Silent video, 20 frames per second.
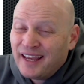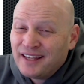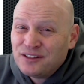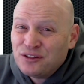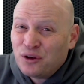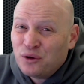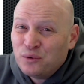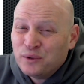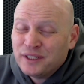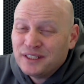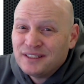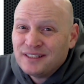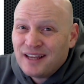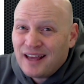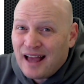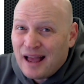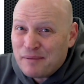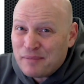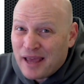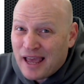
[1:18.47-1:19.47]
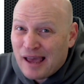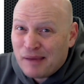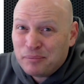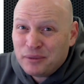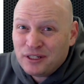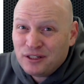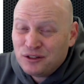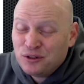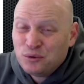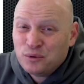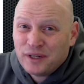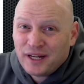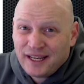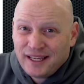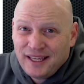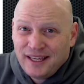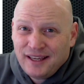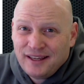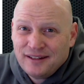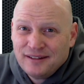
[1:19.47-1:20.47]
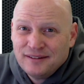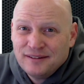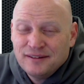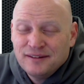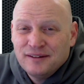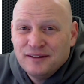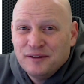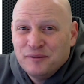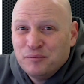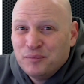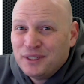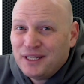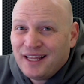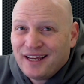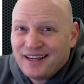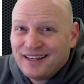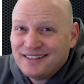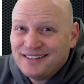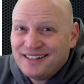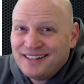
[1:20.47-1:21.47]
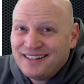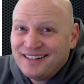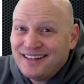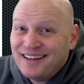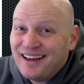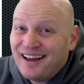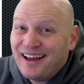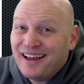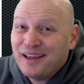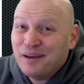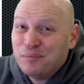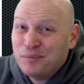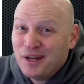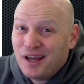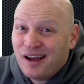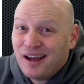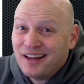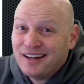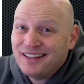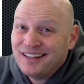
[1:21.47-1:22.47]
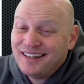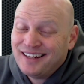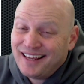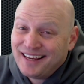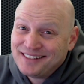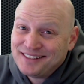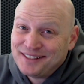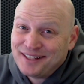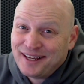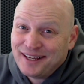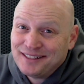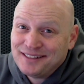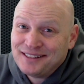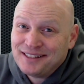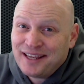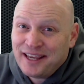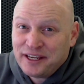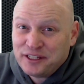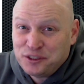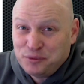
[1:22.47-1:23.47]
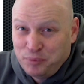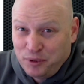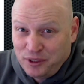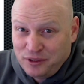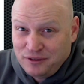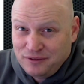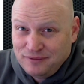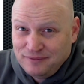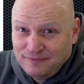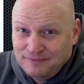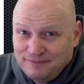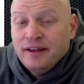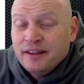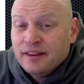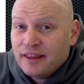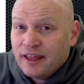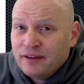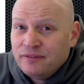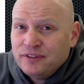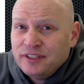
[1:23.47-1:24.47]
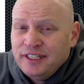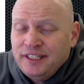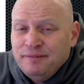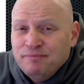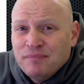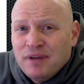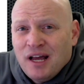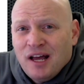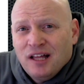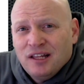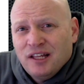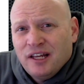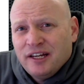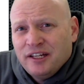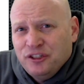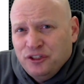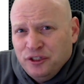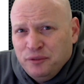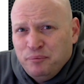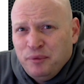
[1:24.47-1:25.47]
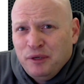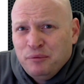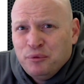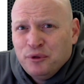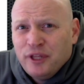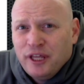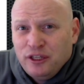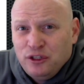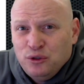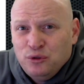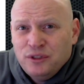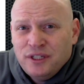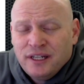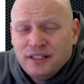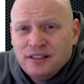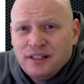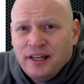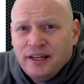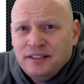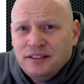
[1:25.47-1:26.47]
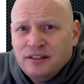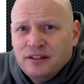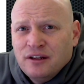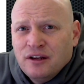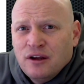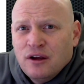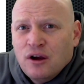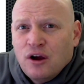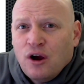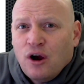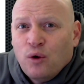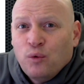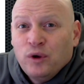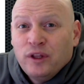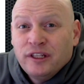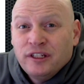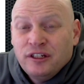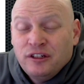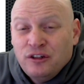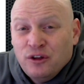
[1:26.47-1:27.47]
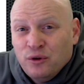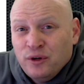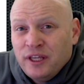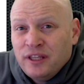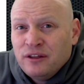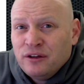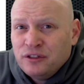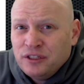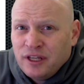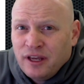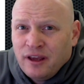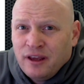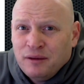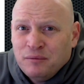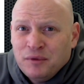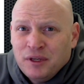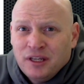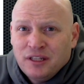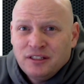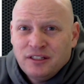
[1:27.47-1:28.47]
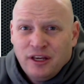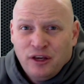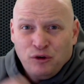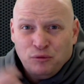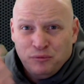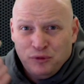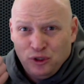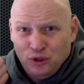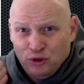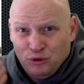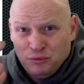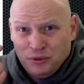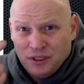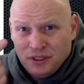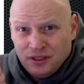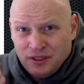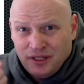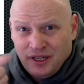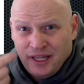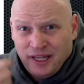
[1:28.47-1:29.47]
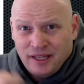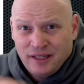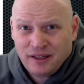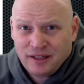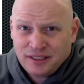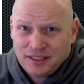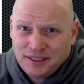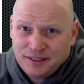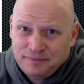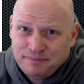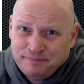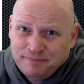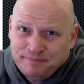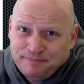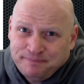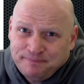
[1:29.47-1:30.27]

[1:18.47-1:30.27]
As always, I'm happy to do what I can. But like I said, I am not an Xlights expert. Thankfully, a lot of good people that use Xlights are willing to donate their time to help noobs like us.